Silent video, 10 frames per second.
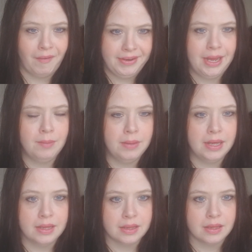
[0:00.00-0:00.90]

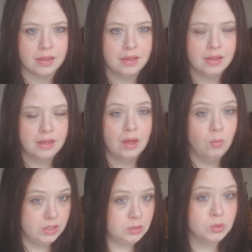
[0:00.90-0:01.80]
dynamic,
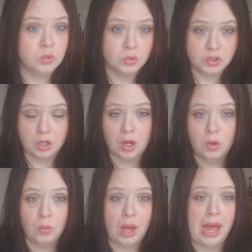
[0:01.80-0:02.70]
which was also